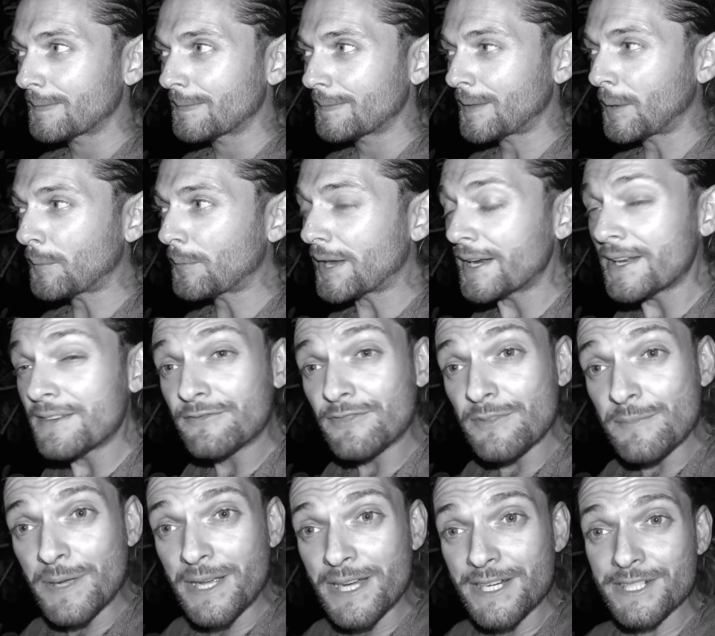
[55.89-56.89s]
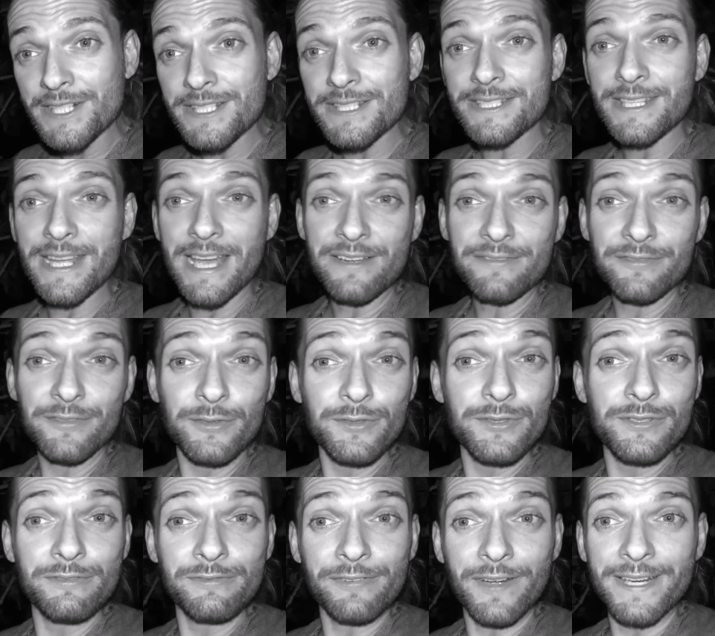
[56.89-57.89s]
Now that information's there for
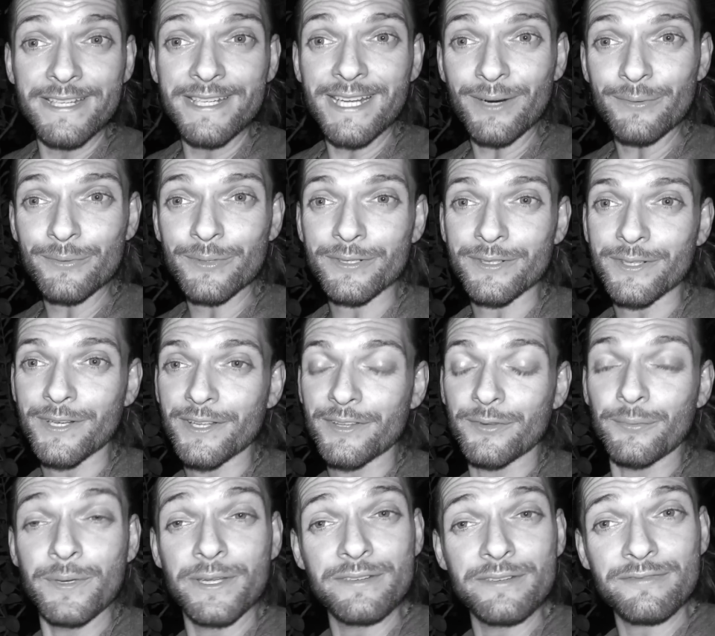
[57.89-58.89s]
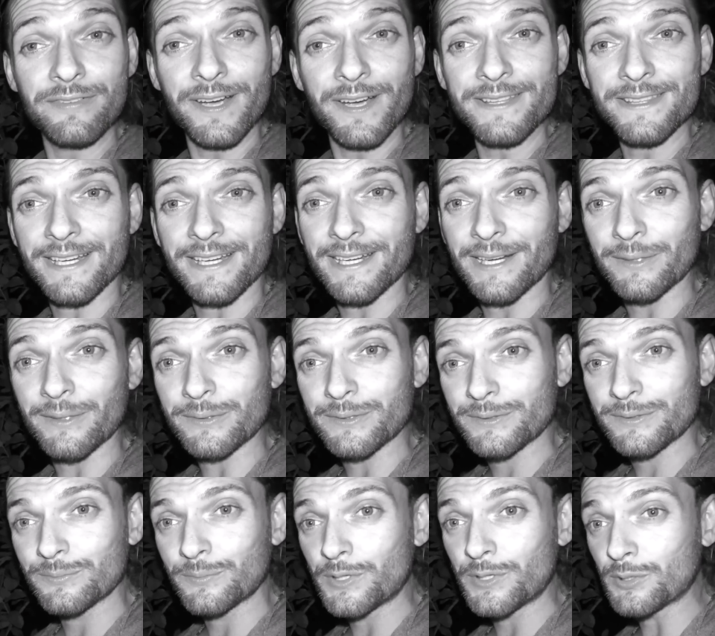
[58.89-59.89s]
us to find out on Earth. We can find that out.
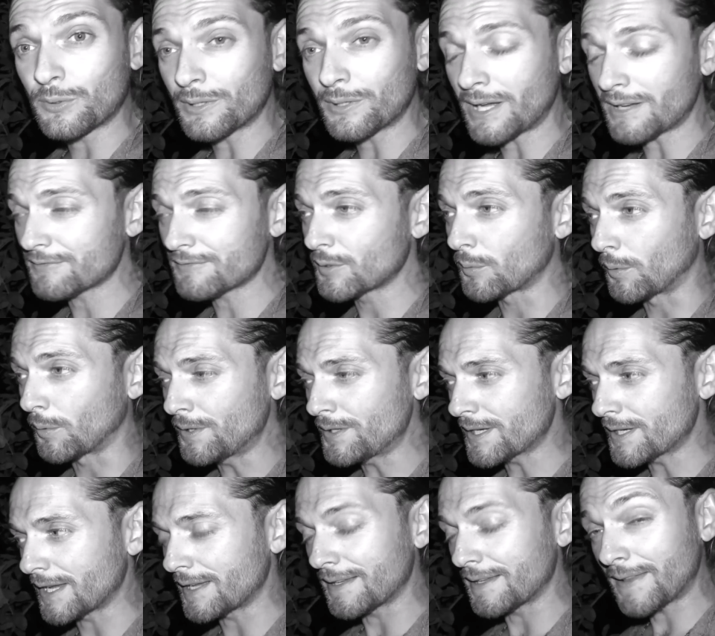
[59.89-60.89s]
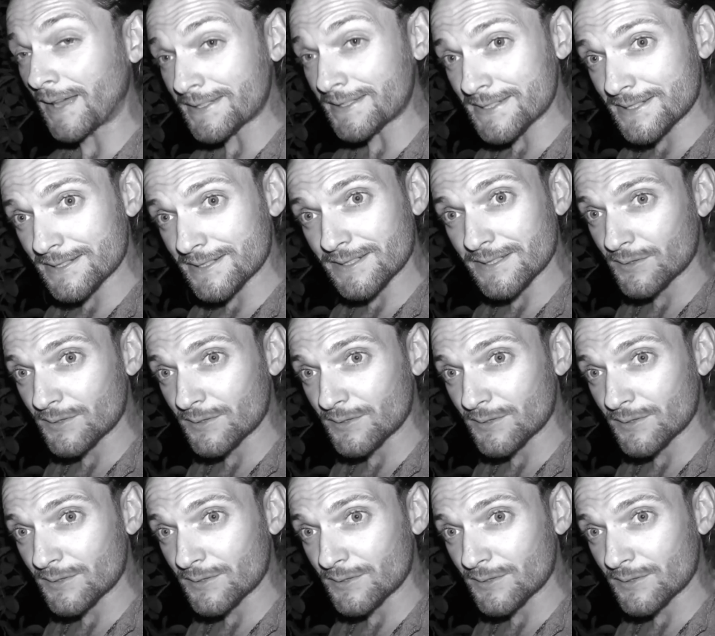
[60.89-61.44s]
We don't have to wonder. That's